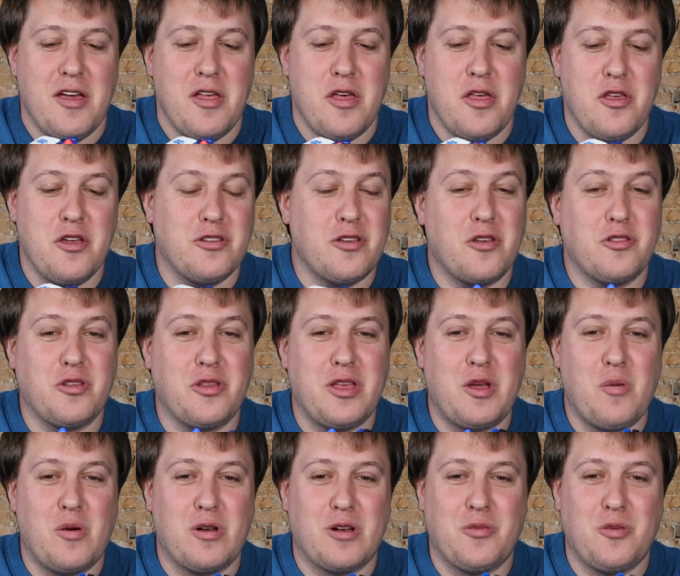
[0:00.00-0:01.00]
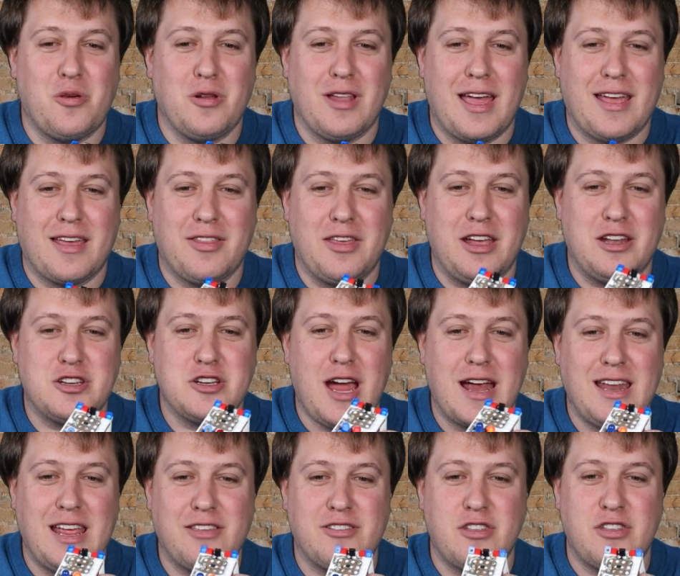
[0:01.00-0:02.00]
There's also the wonderful, like the
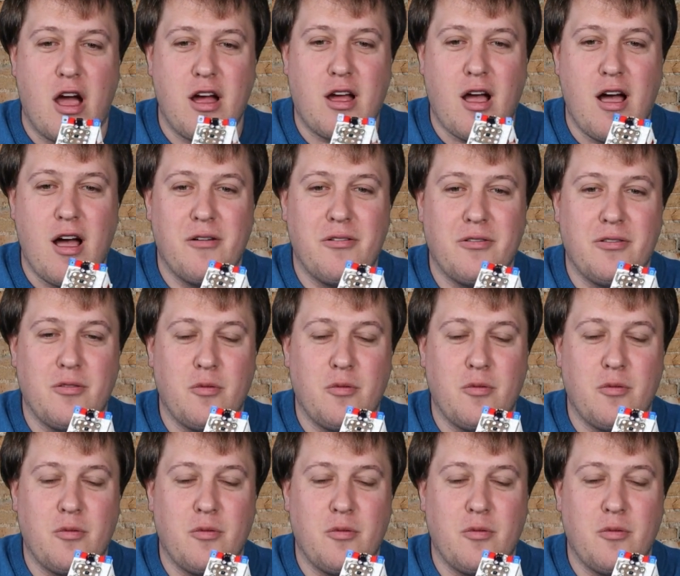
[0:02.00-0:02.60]
Chinese knockoff.